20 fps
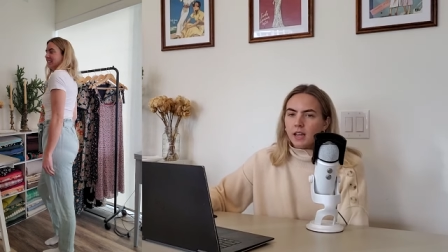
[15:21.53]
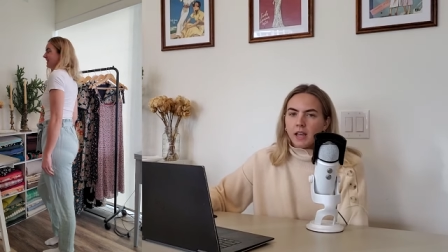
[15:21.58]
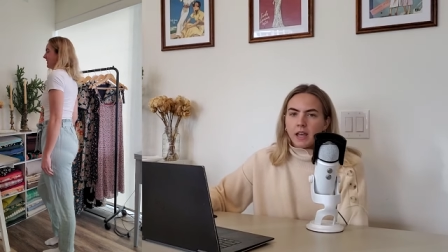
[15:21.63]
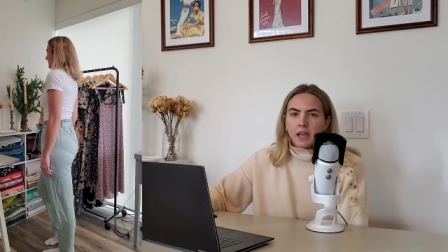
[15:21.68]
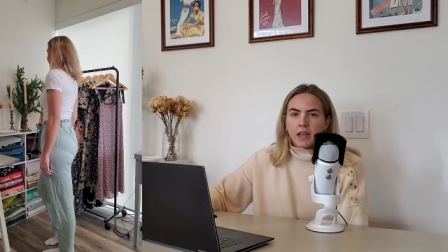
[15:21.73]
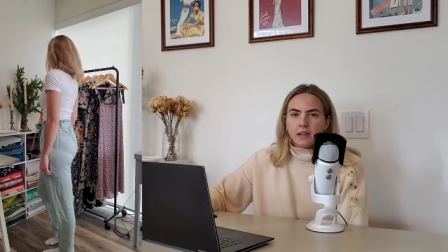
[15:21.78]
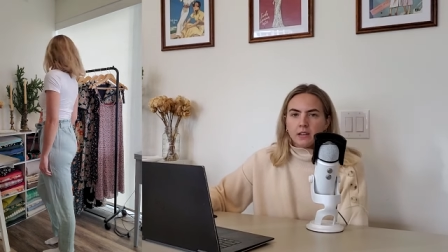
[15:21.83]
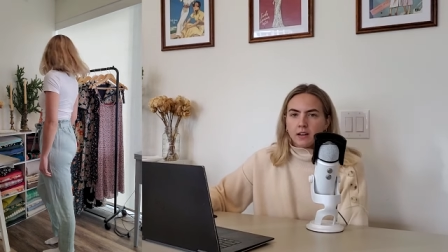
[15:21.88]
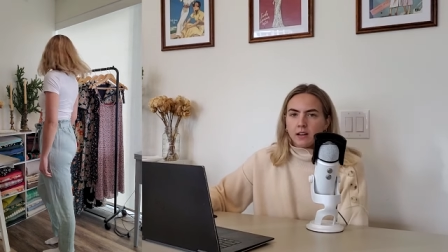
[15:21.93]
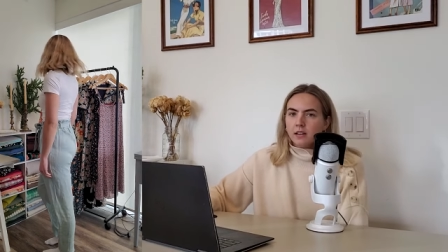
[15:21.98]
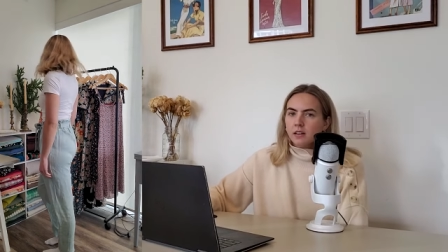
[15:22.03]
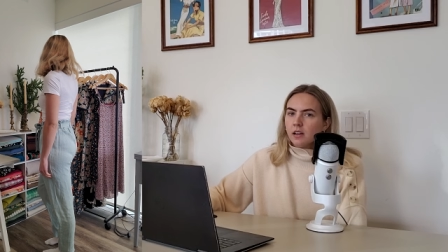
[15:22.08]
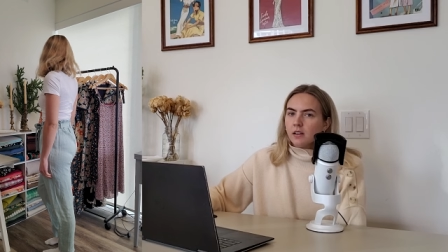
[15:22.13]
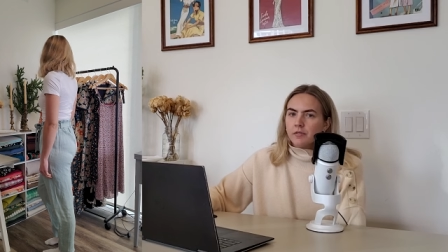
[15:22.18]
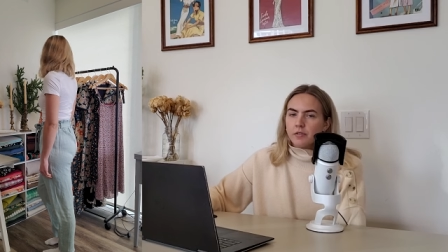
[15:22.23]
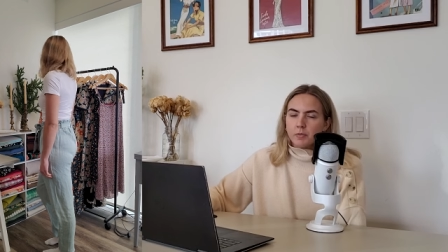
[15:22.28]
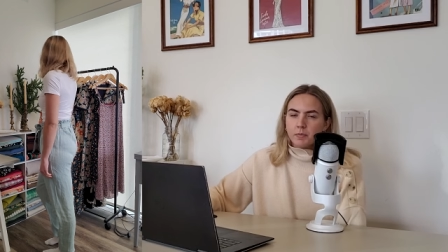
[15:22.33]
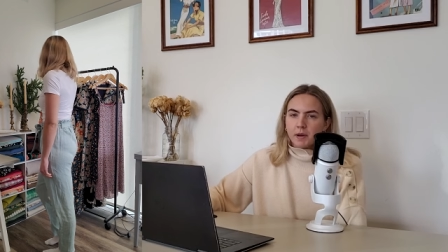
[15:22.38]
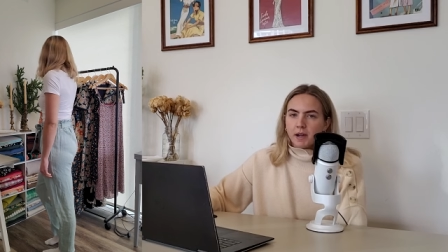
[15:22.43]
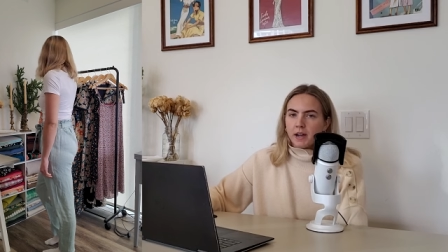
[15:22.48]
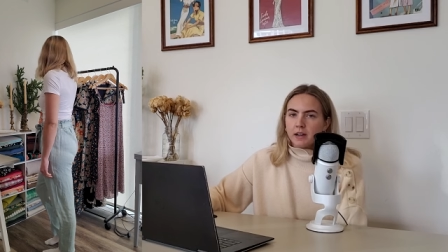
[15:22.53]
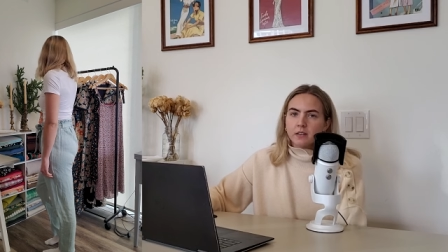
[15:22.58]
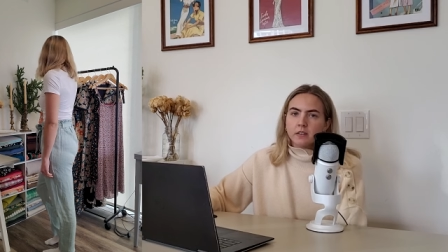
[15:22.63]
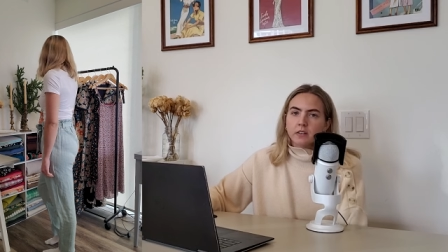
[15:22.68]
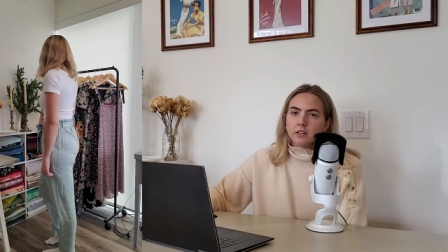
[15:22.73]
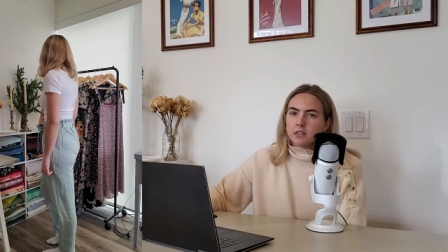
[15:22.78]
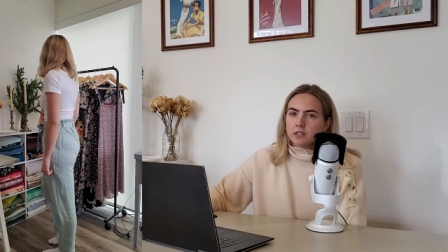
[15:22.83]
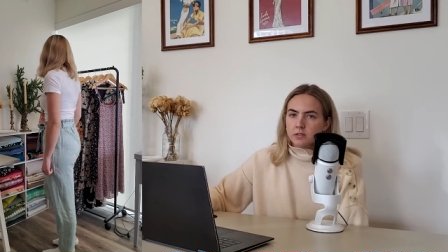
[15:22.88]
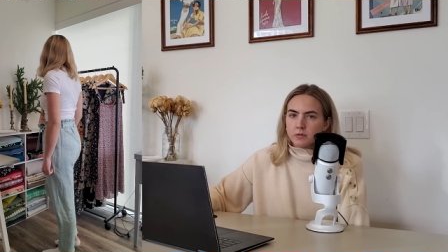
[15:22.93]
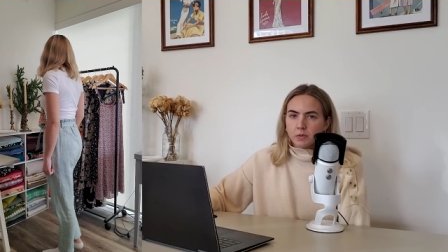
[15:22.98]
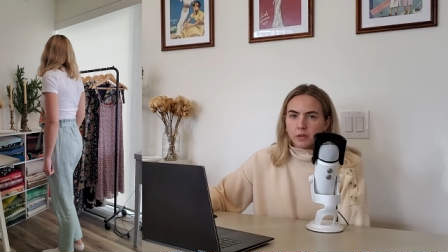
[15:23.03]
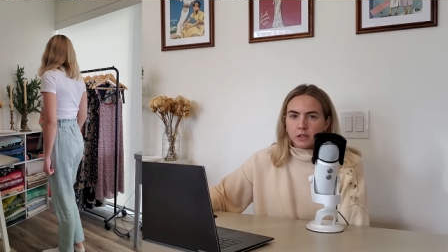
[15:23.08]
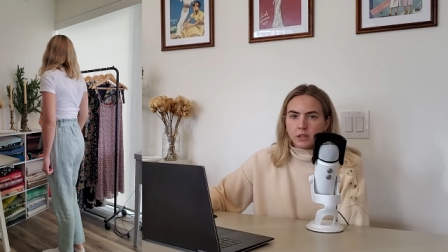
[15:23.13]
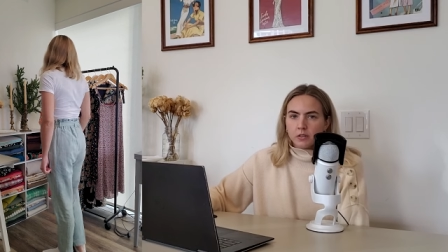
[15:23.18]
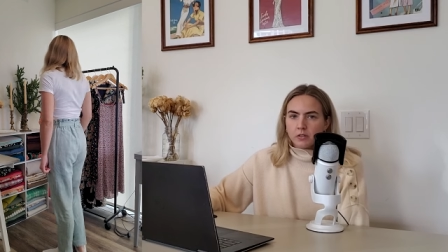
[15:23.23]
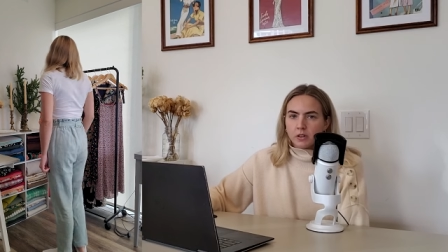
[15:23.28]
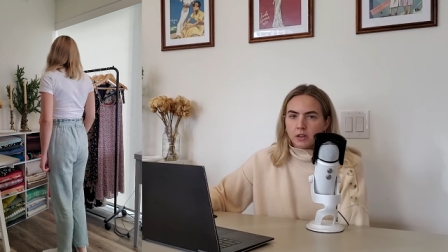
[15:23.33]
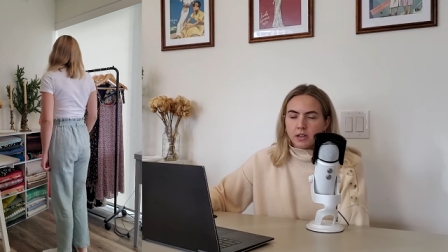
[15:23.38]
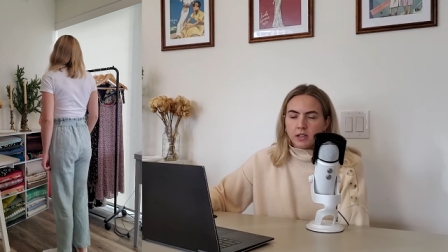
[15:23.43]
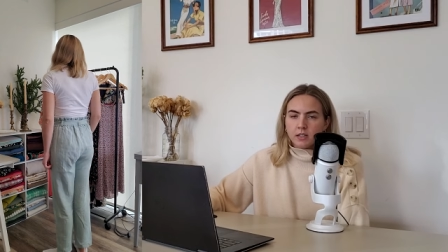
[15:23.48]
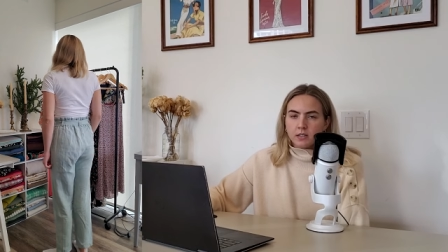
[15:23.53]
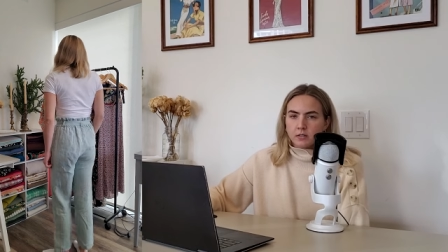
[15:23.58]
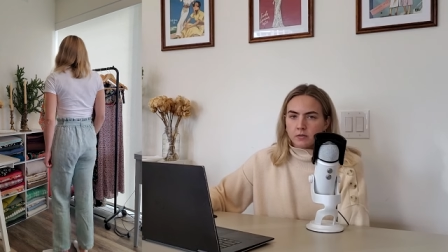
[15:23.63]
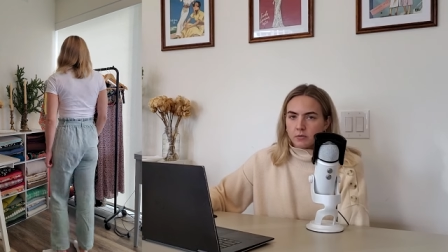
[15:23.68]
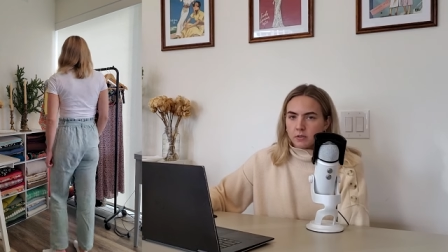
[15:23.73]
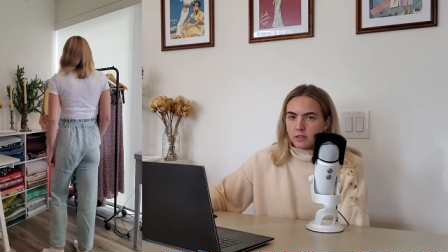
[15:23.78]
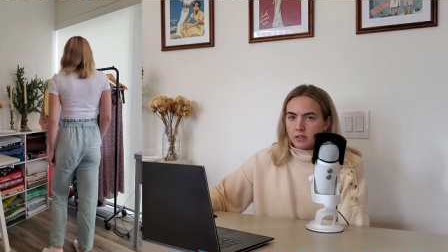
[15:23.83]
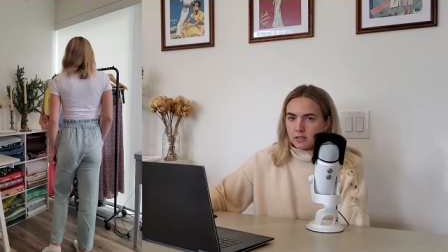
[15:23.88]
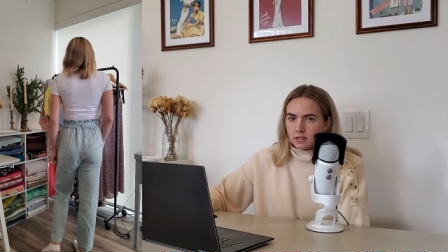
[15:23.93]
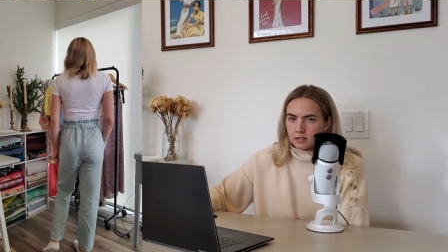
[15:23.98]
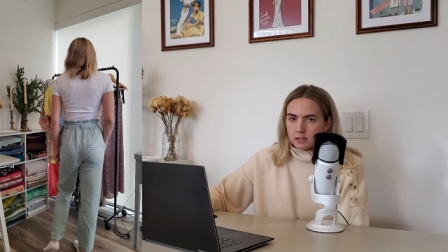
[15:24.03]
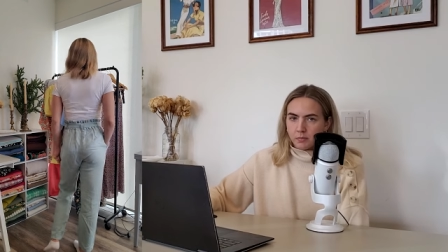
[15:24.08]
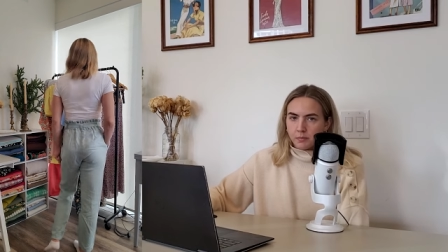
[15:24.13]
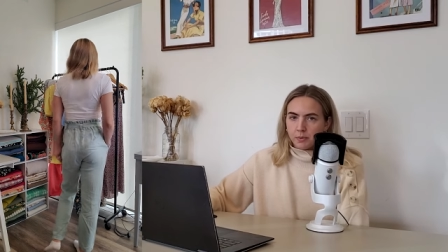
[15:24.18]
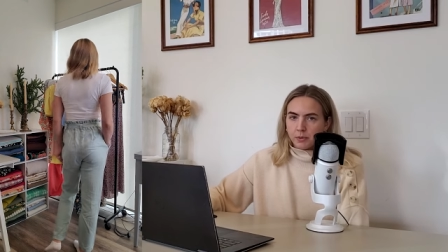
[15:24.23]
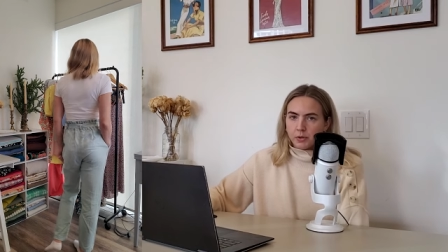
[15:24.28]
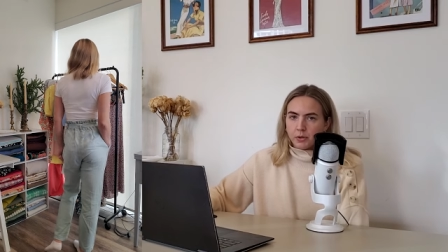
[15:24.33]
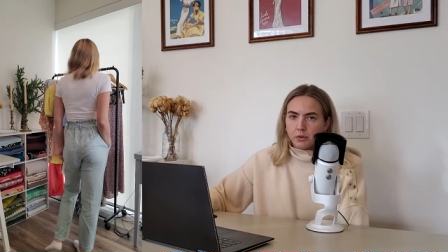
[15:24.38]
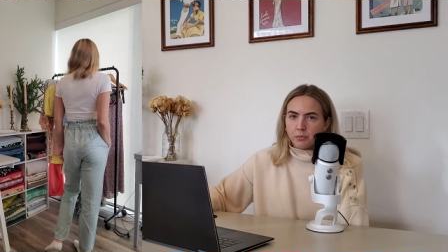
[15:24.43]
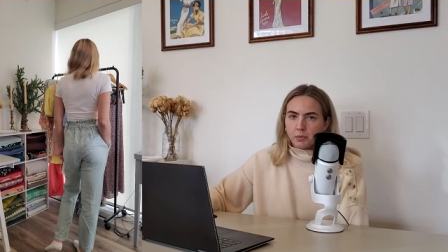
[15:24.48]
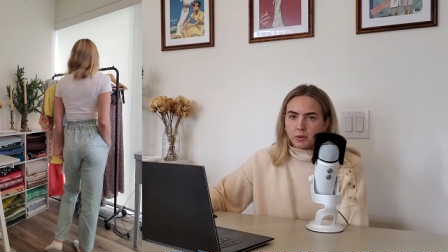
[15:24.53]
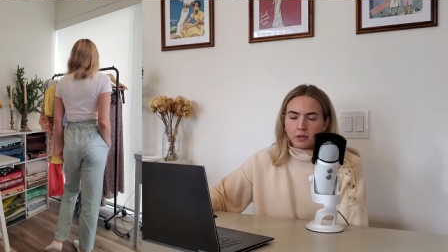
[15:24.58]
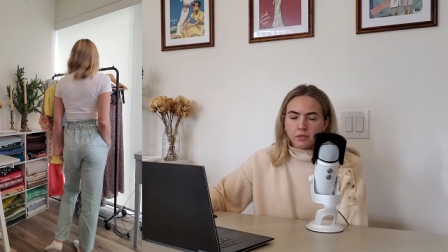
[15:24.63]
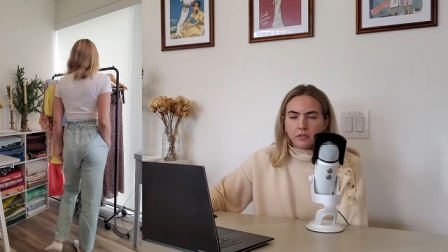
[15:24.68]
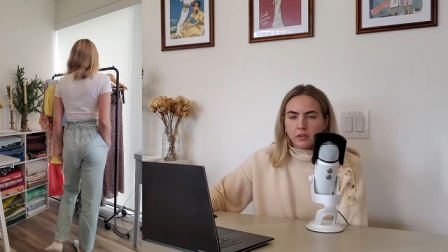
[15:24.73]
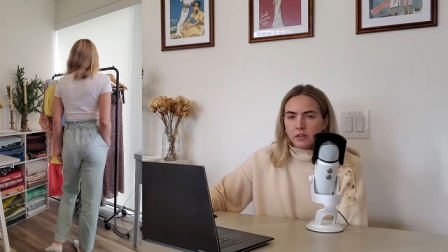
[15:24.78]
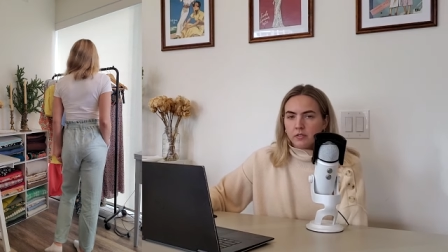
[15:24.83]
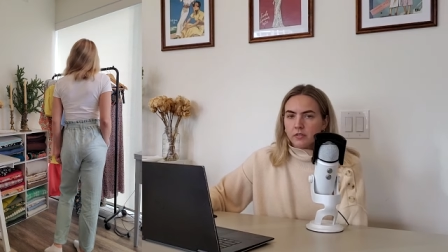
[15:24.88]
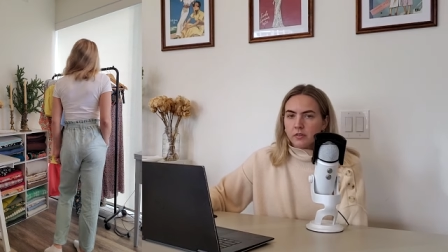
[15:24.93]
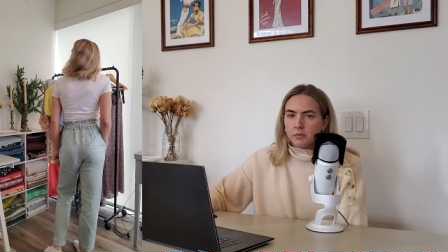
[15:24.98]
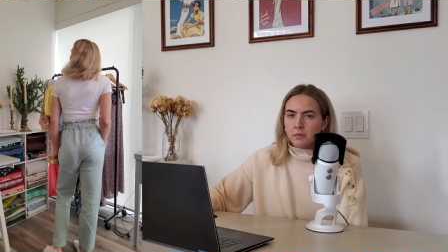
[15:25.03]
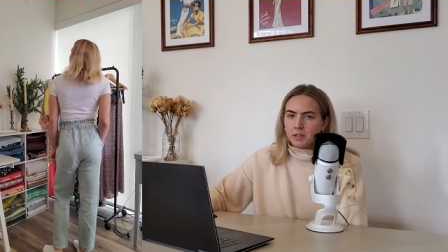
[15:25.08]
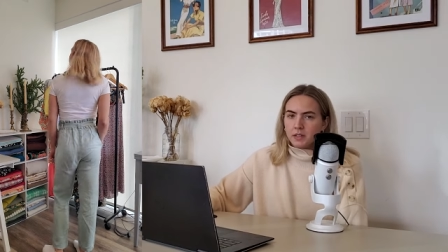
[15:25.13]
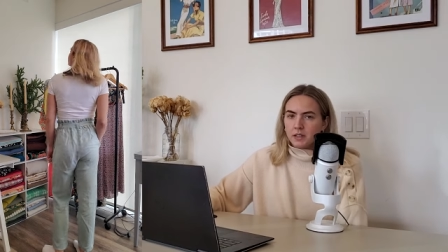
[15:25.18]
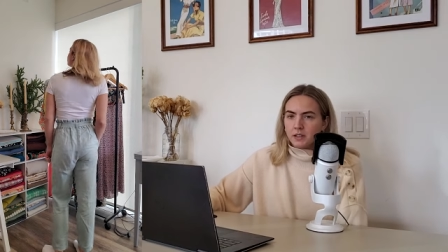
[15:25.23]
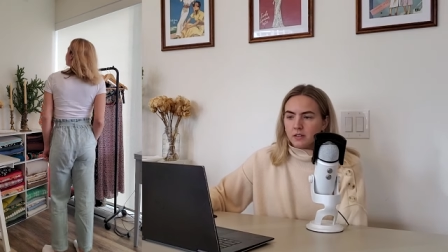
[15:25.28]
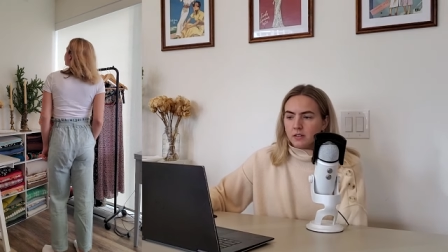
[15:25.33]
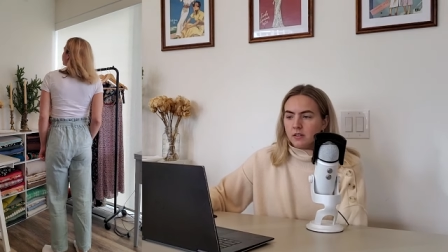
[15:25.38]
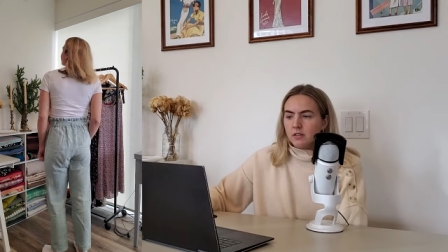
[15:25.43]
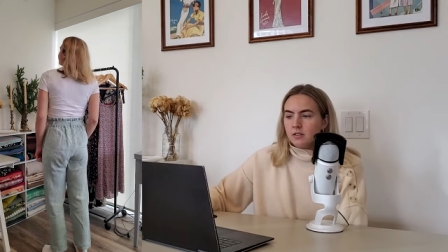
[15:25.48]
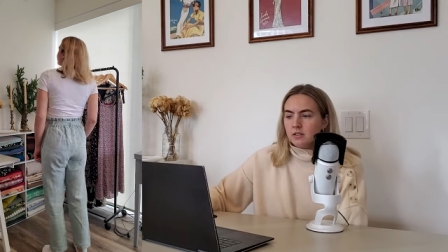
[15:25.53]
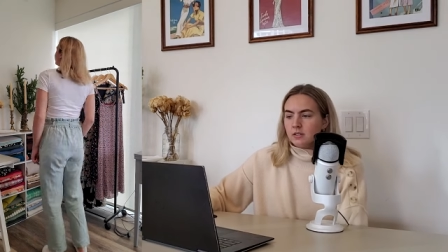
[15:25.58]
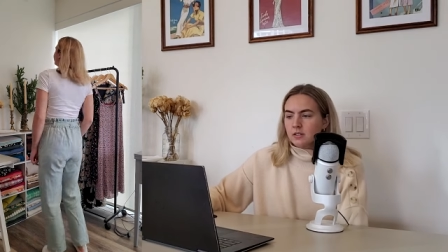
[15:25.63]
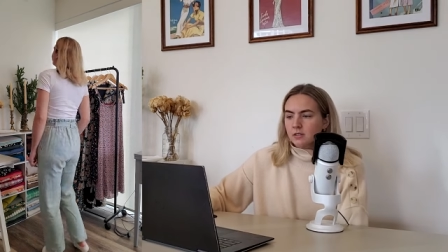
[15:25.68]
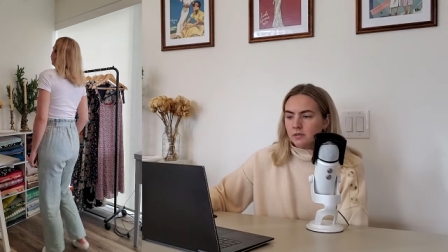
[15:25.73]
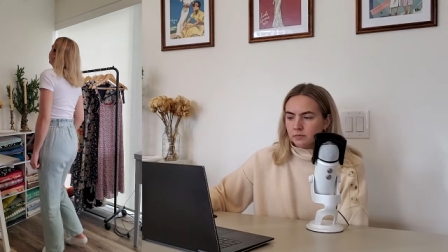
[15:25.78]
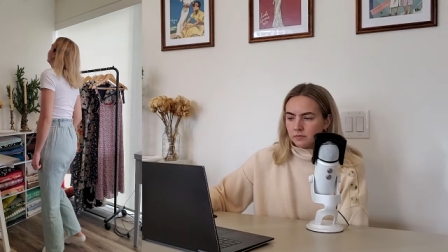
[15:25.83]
And I love the pattern. It's really great. It's really simple, perfect for beginners.